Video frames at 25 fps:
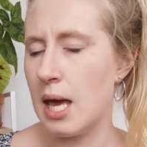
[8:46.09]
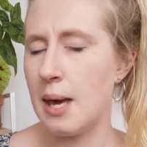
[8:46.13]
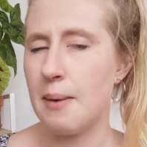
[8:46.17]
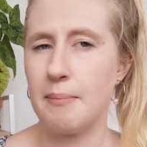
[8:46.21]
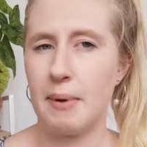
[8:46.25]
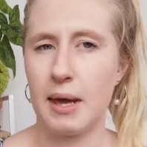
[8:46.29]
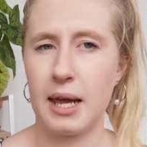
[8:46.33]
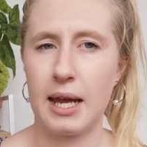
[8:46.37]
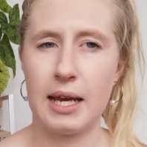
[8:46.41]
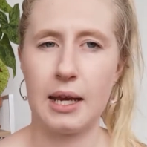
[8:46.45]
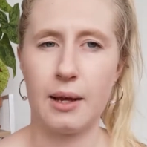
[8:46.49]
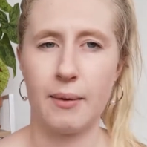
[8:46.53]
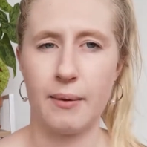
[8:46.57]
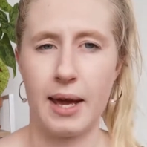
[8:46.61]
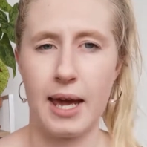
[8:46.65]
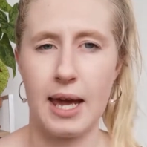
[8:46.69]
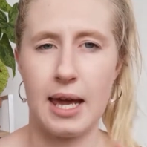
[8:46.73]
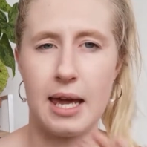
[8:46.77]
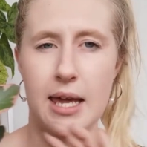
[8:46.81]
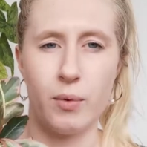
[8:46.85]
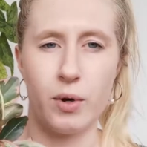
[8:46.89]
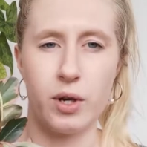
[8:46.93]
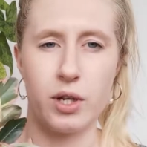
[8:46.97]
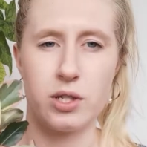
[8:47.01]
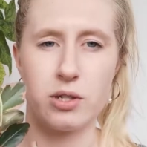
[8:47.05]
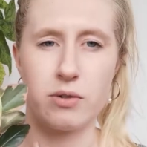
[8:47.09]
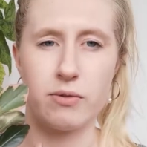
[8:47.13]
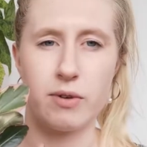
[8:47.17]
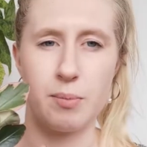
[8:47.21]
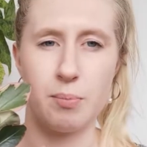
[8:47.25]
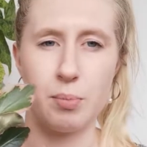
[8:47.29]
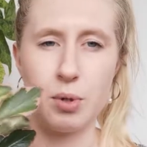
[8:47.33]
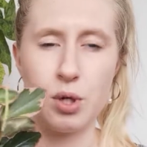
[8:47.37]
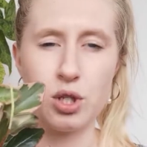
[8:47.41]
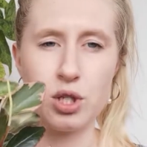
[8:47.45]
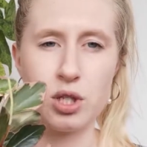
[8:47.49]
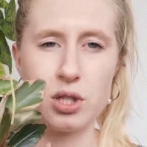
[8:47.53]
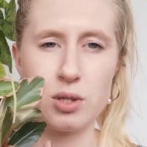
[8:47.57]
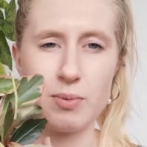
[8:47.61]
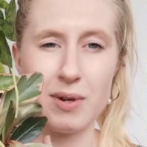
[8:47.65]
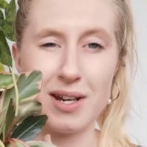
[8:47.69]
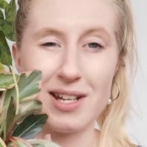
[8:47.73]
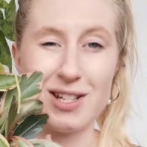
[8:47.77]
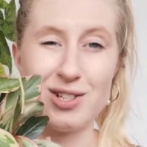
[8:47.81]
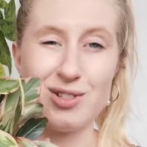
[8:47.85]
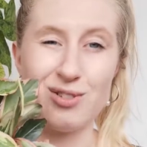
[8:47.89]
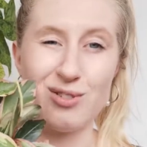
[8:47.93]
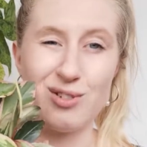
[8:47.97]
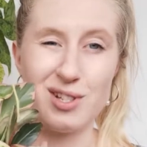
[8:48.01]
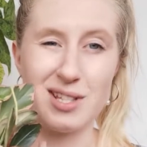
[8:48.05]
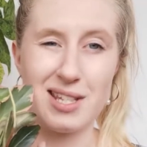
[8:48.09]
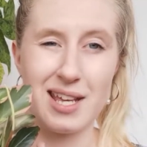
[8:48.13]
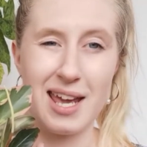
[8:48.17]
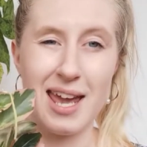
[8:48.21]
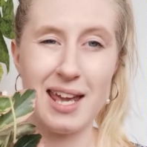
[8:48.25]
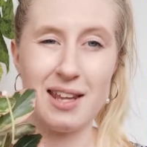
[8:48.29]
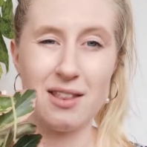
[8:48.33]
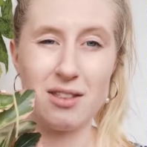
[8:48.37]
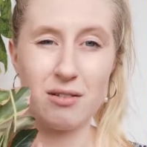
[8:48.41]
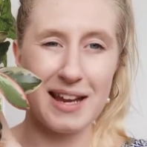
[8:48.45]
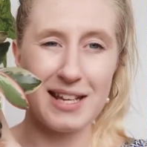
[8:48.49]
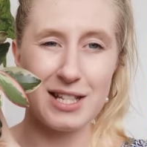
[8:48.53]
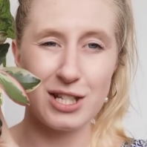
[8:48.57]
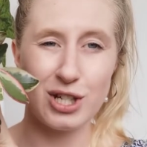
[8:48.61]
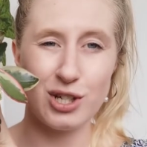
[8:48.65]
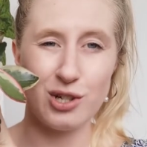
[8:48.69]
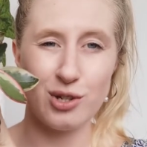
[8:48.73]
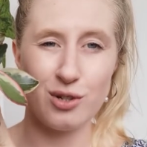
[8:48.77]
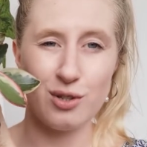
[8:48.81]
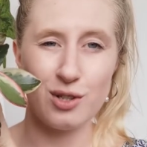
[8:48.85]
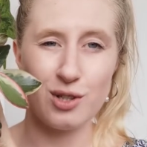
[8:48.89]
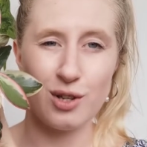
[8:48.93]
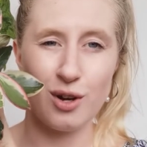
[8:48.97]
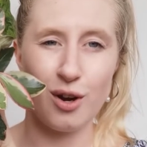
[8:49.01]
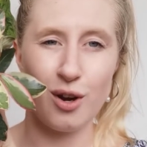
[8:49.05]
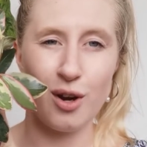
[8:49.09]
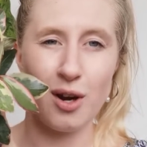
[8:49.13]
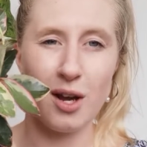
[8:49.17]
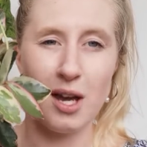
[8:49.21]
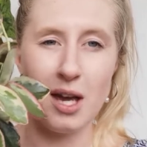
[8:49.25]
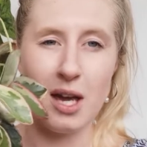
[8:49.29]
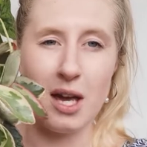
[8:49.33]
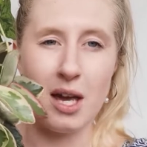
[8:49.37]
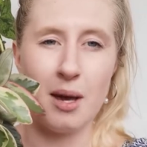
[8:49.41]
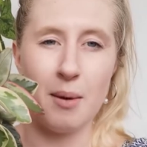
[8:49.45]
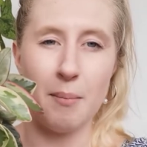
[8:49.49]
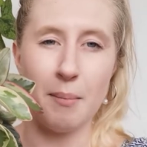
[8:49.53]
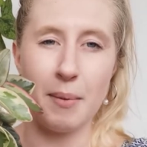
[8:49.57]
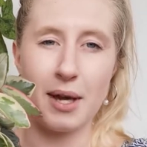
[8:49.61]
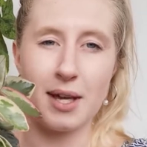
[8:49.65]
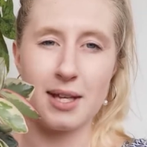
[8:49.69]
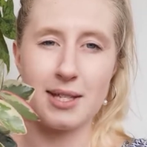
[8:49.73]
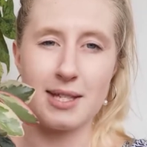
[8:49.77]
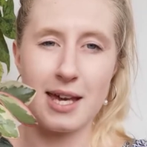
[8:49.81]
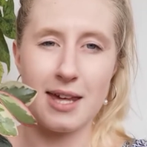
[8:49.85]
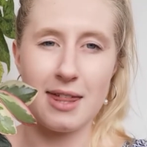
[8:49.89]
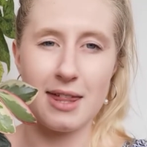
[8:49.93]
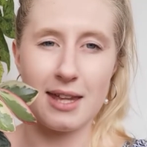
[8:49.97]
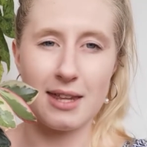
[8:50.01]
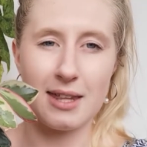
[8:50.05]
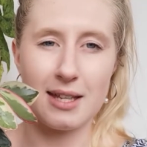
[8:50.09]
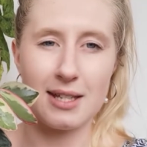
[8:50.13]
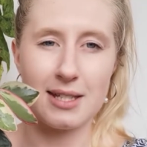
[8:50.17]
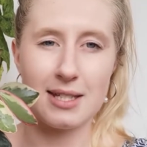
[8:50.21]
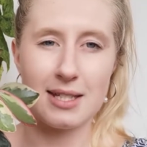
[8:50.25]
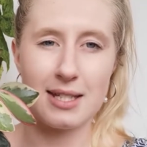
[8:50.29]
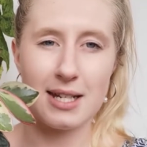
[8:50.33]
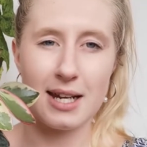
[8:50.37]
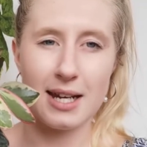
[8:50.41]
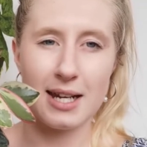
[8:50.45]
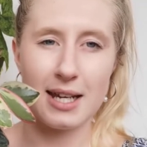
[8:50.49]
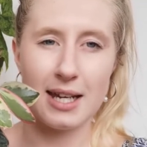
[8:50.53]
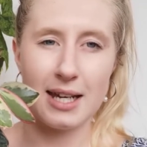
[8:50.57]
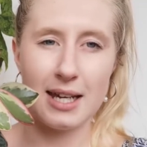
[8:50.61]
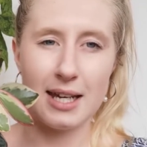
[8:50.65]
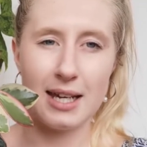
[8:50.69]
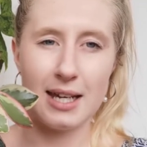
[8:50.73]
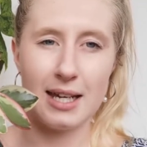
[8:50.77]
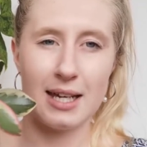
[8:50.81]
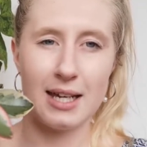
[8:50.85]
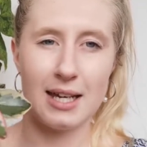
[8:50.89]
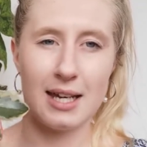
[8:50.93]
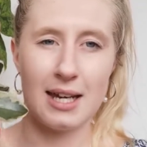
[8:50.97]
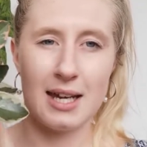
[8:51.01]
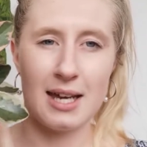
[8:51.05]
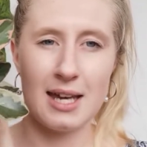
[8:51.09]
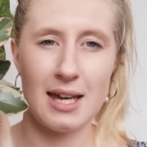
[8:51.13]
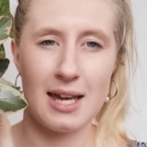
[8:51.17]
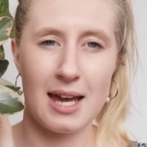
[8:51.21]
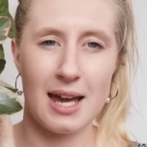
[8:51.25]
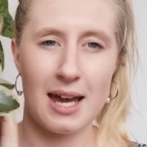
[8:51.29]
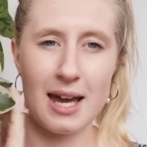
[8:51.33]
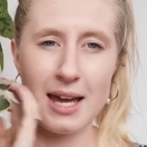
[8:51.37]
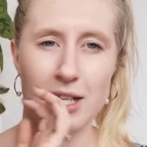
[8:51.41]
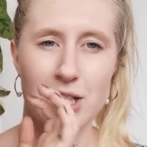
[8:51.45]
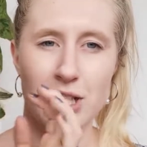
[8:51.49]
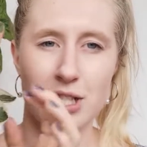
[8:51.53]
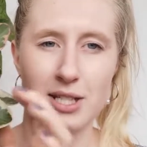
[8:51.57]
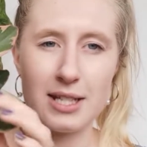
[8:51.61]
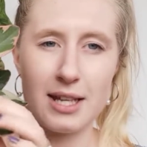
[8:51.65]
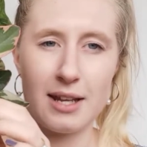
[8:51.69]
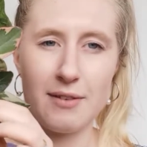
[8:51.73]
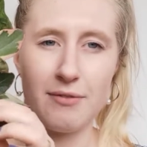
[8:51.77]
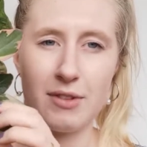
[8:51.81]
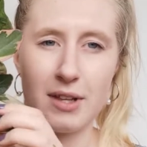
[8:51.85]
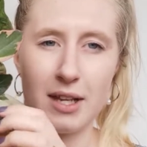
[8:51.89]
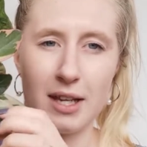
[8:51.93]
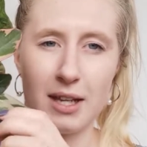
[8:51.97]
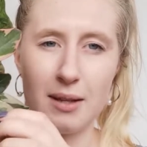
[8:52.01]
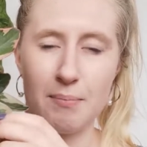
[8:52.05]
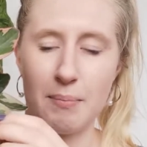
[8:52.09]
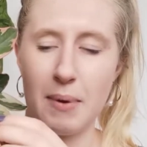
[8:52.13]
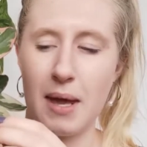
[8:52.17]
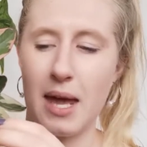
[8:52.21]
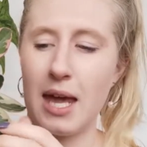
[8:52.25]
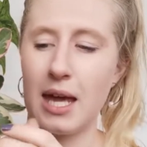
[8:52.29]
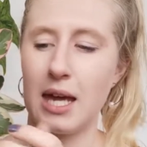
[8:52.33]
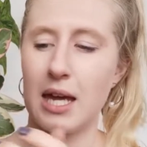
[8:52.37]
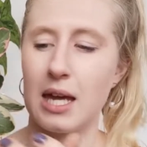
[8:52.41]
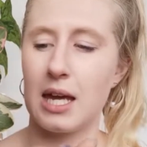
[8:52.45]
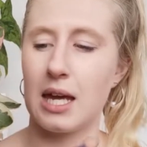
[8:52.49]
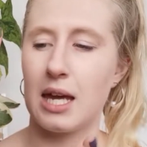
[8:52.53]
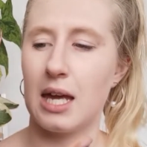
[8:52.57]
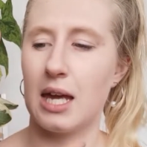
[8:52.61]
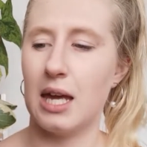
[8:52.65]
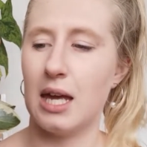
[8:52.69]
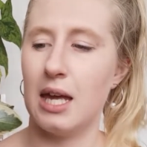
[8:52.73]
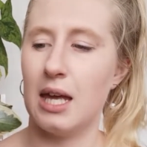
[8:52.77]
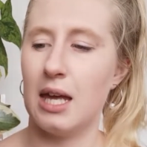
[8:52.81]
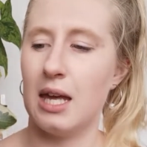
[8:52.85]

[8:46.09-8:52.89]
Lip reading: But anyway, I wanted to repurchase one as soon as I had space to do so, because I think they're stunning. I just love the pink.